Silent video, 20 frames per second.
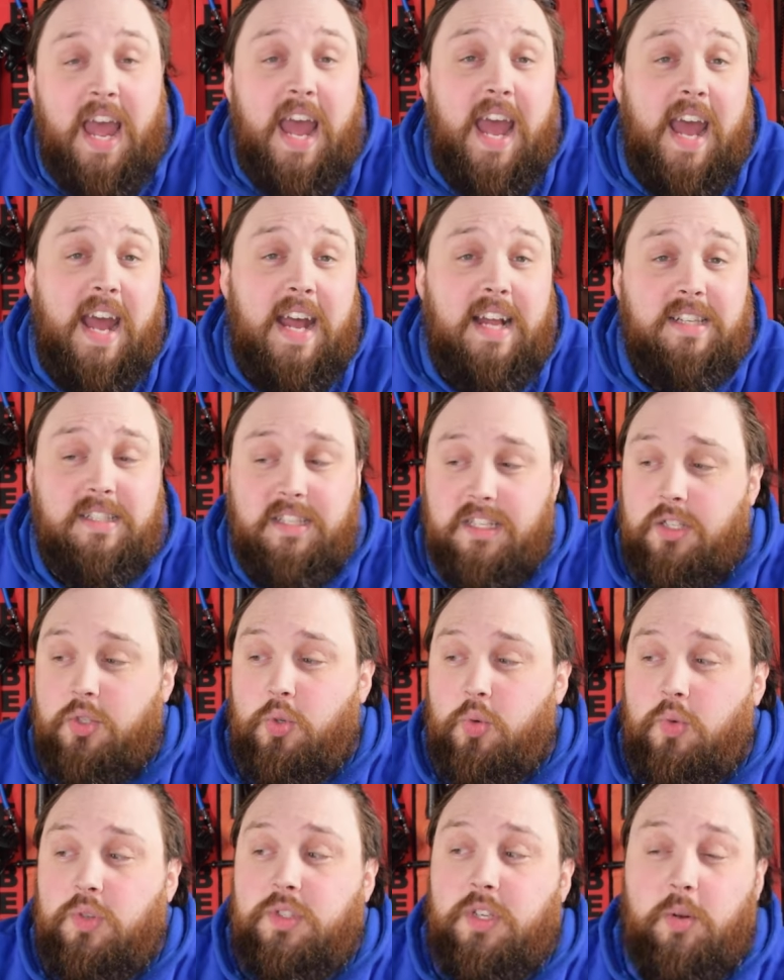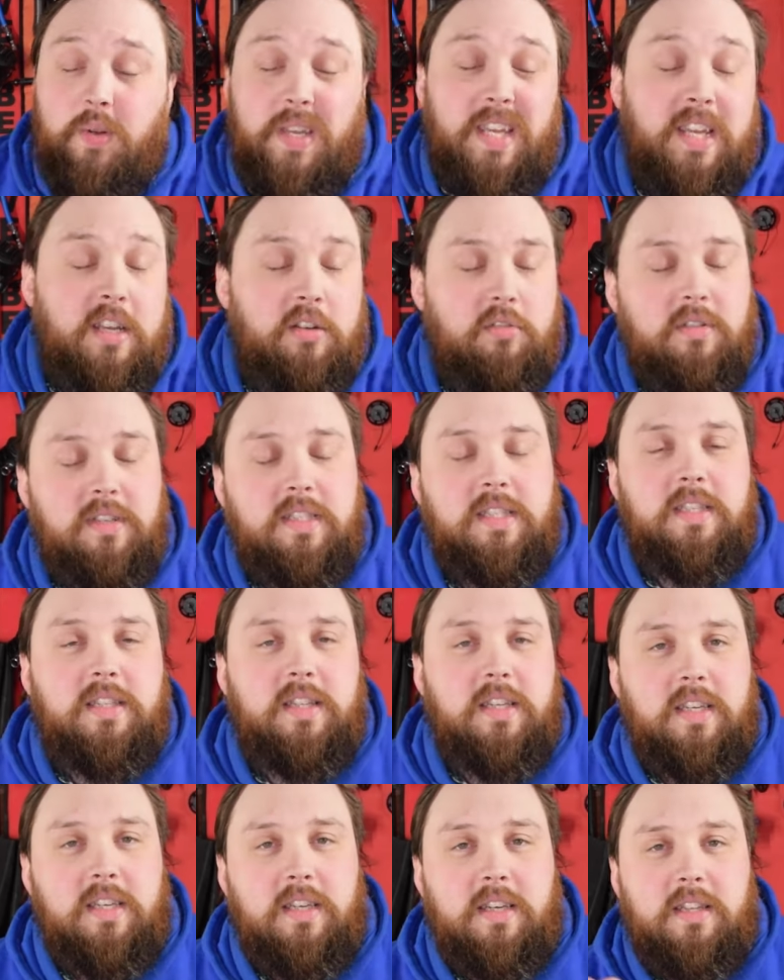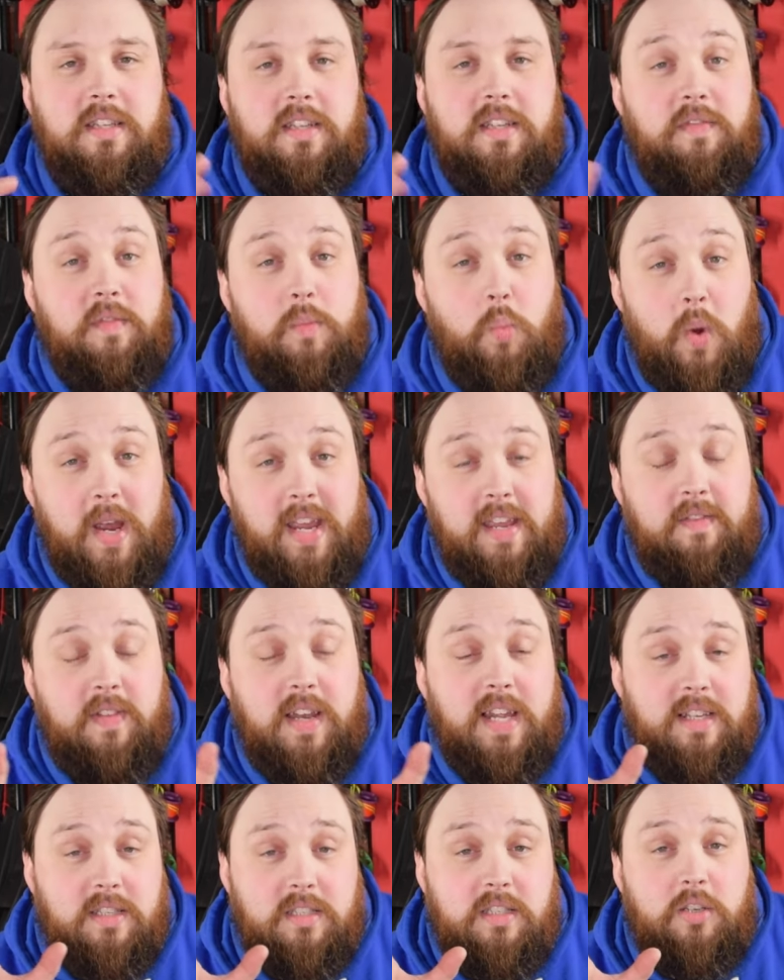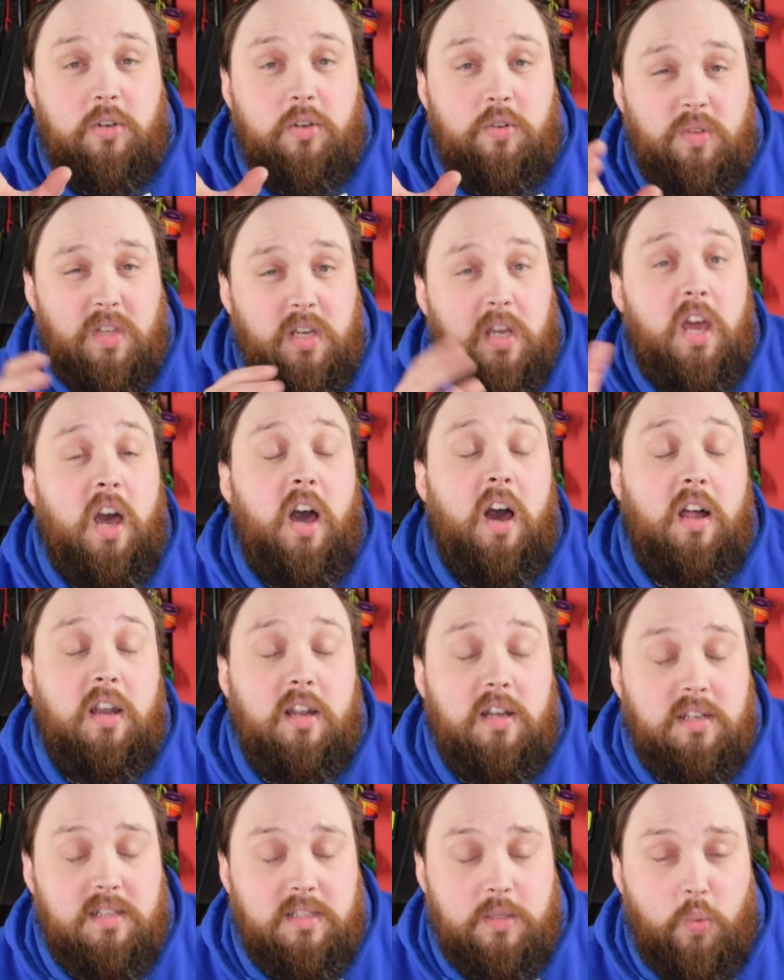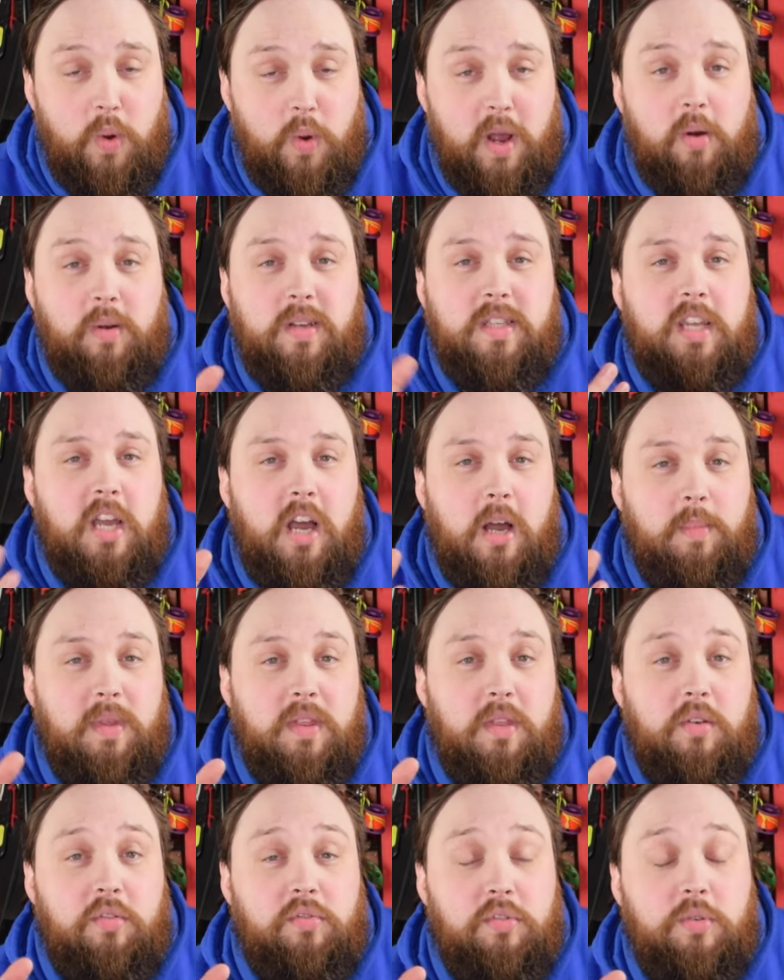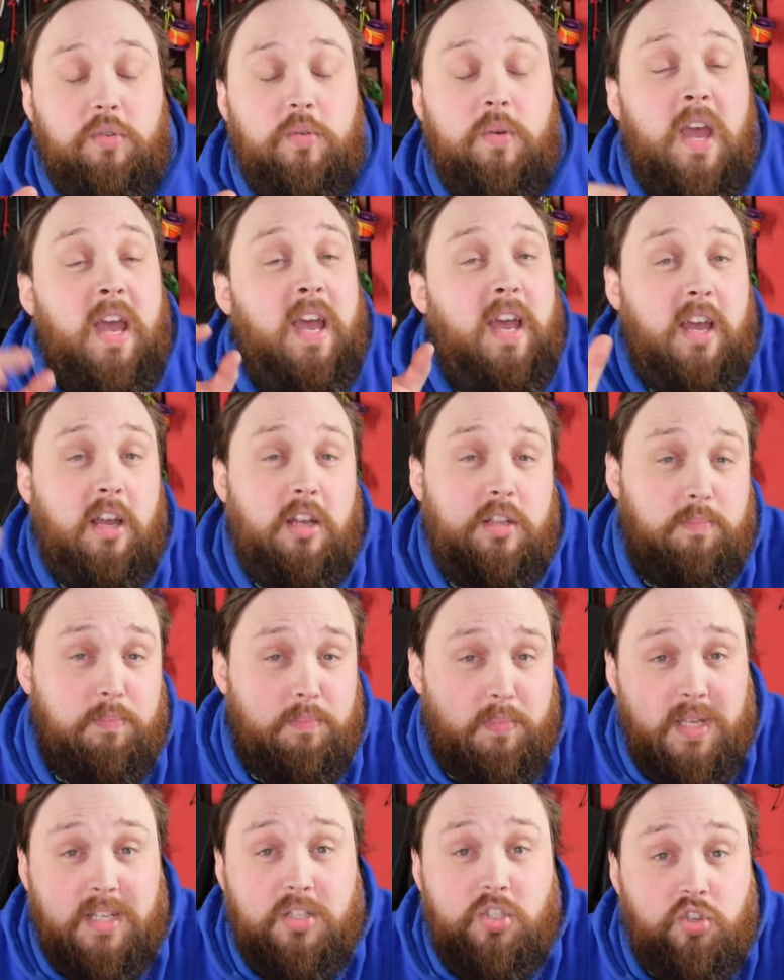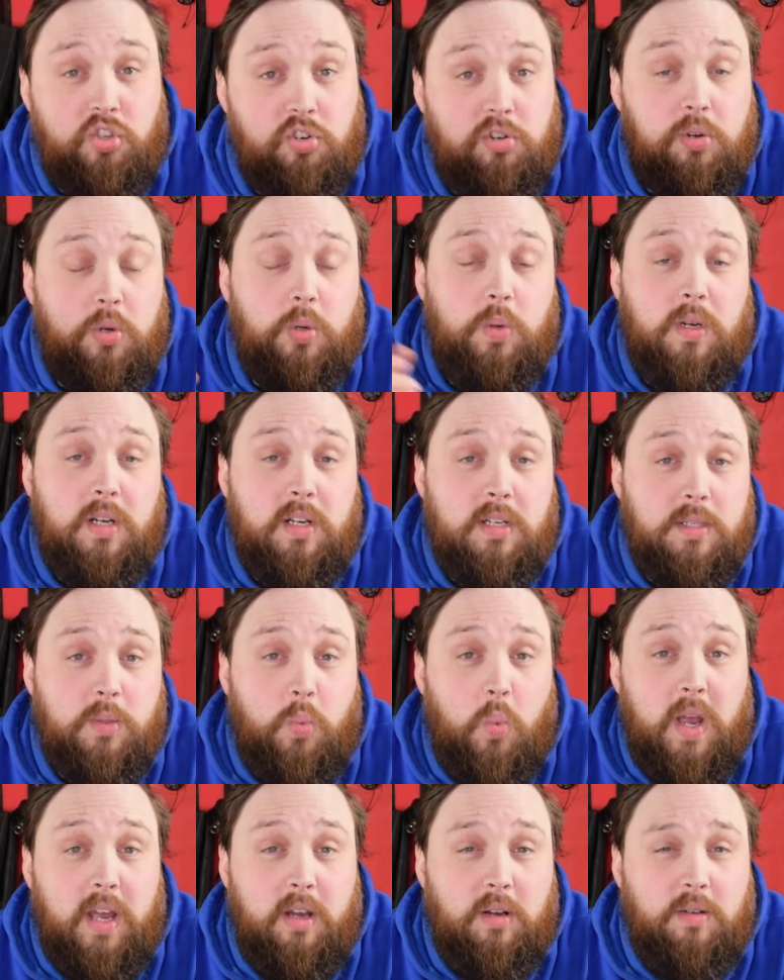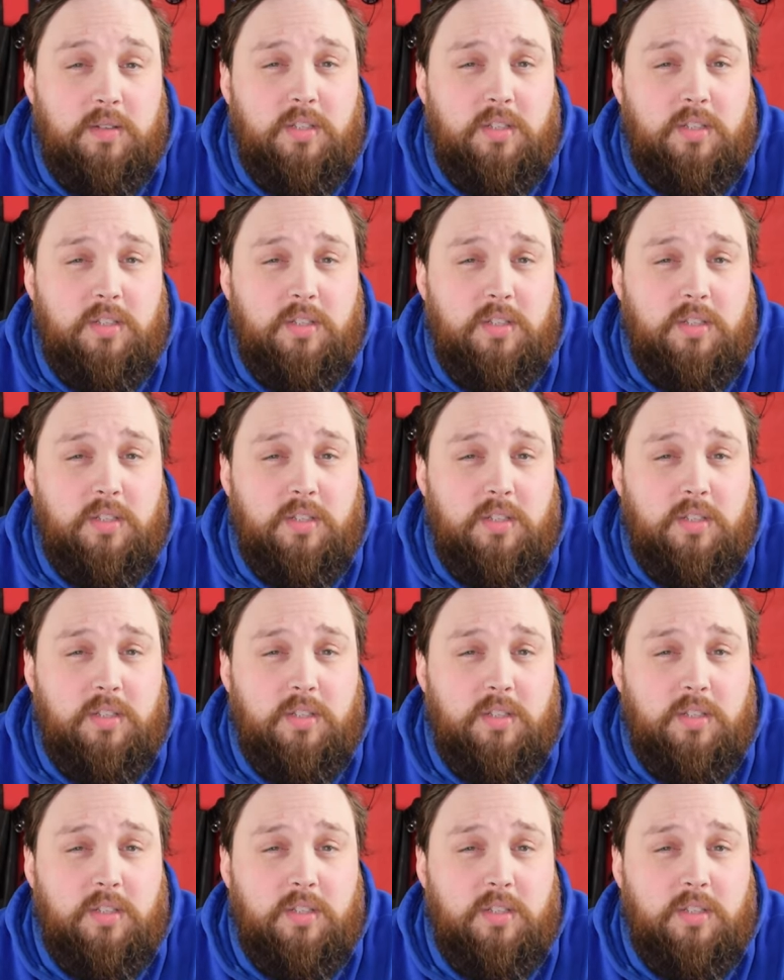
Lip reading: and it's also increasing the different wavelengths, so the color as well is coming through a bit truer as well.